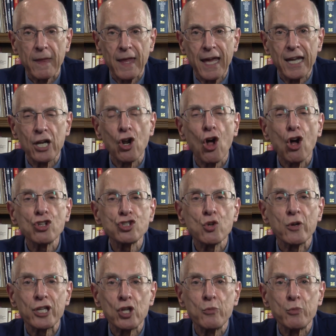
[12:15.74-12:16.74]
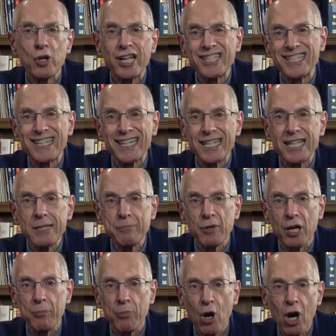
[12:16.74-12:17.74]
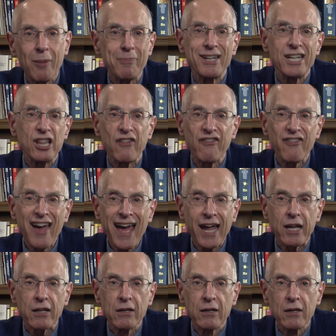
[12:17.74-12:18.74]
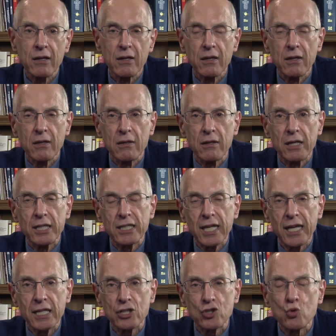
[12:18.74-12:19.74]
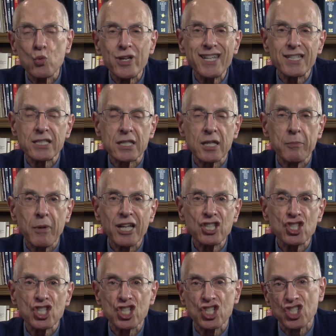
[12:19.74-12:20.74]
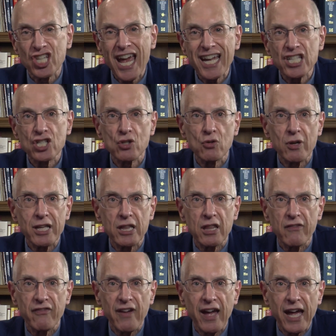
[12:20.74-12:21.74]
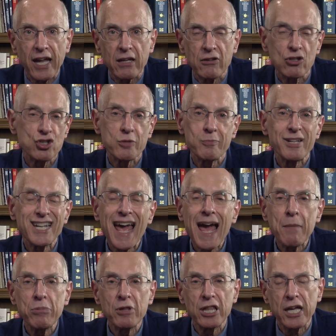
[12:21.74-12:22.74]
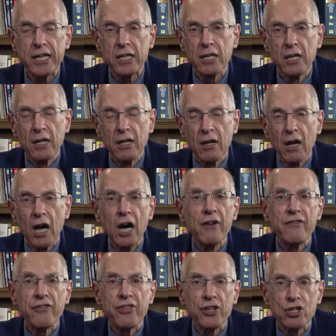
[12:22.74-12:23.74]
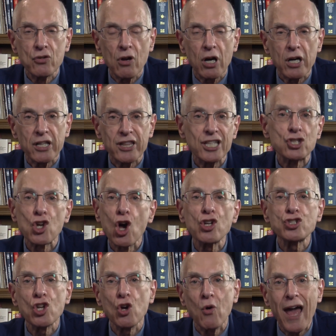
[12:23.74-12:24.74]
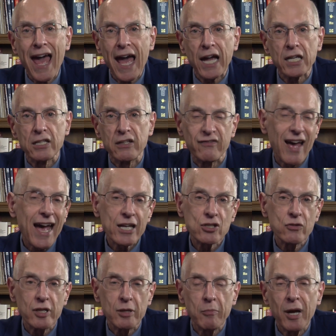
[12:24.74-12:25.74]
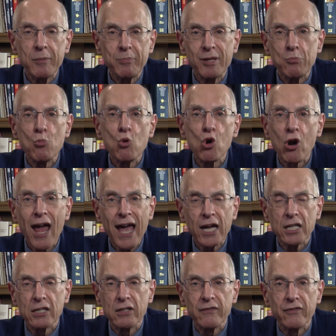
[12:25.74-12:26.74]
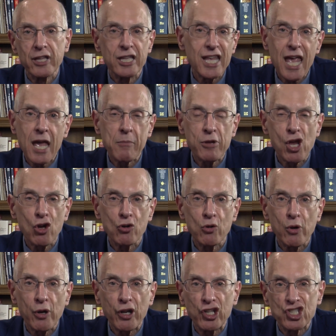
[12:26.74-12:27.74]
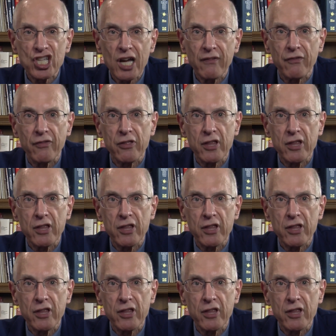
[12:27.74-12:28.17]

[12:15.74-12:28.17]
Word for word: And it also accumulates in the deep compartment in the fat. It takes weeks to months to saturate the fat. There's a metabolite of the drug that's also active. Actually, it might be more active than the amiodarone itself.